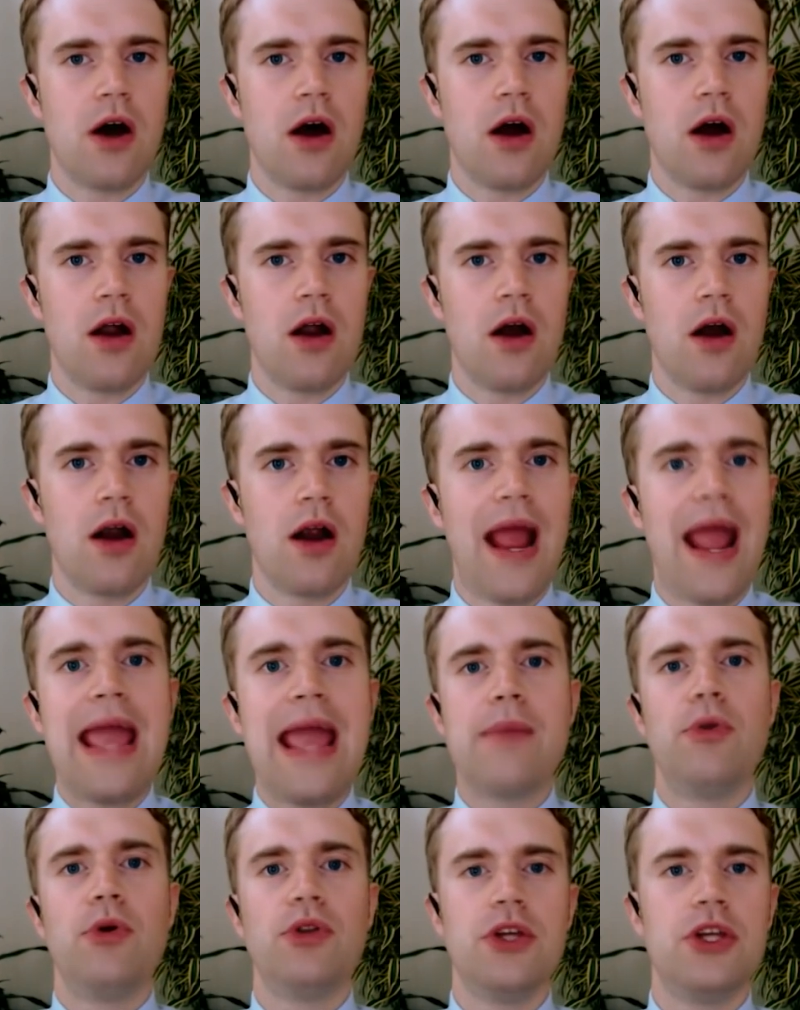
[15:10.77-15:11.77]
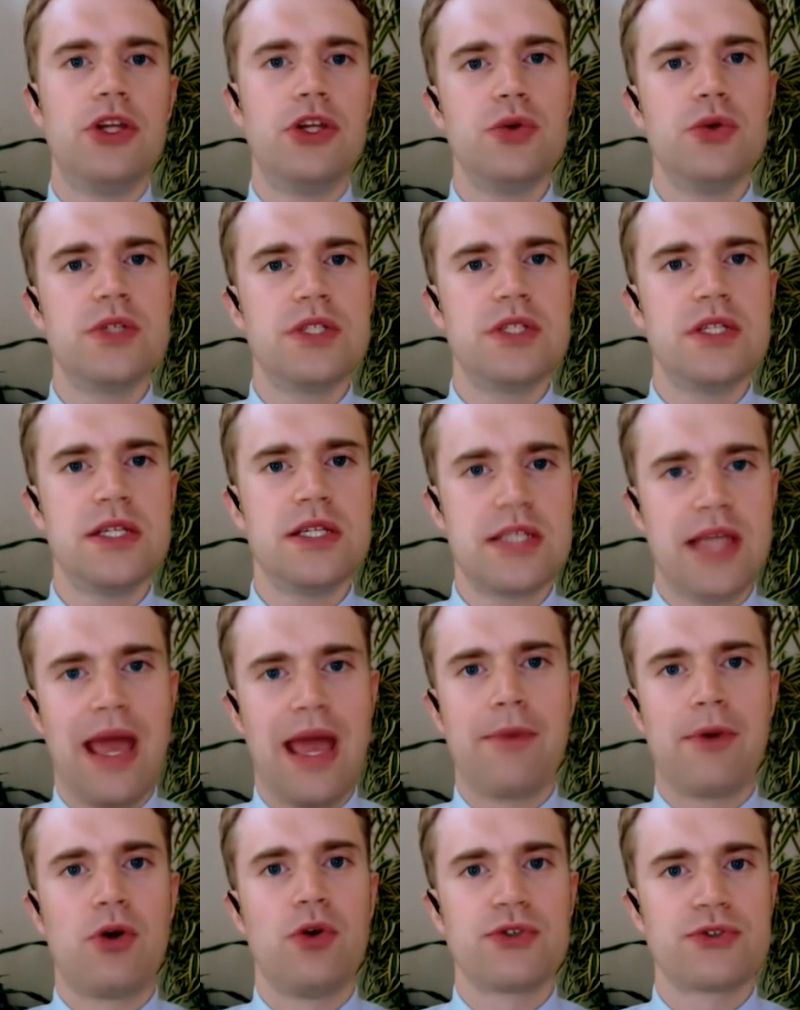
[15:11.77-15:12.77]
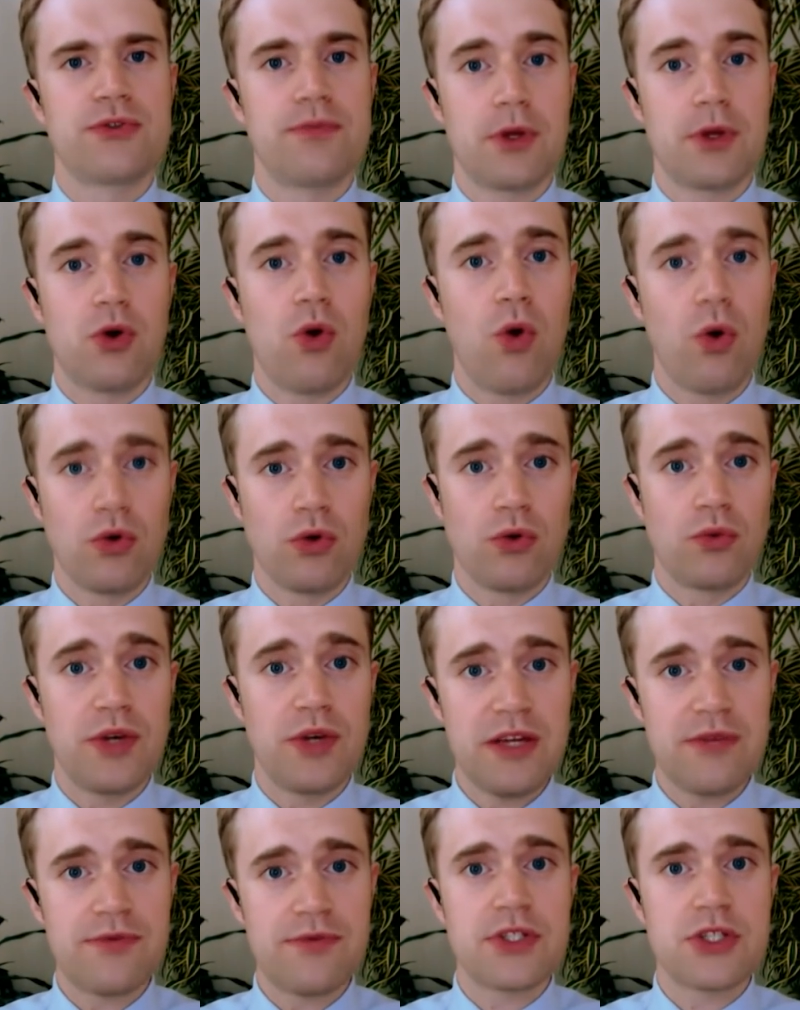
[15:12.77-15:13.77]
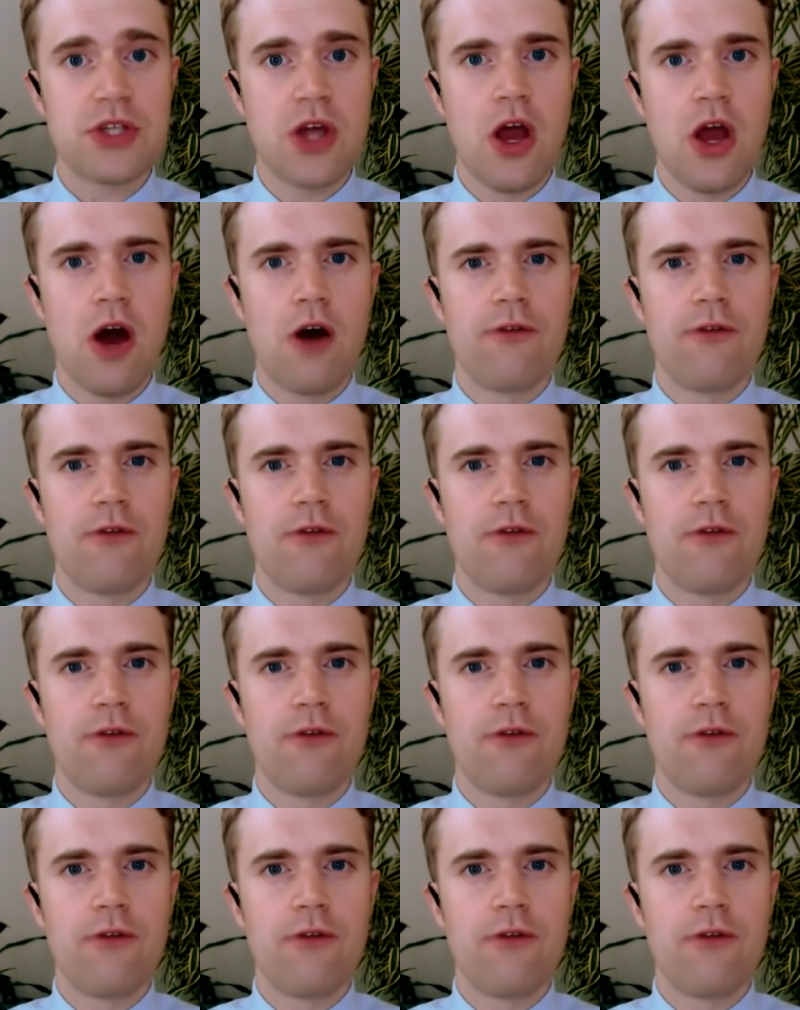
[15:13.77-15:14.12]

are able to use these chemicals from the coral reefs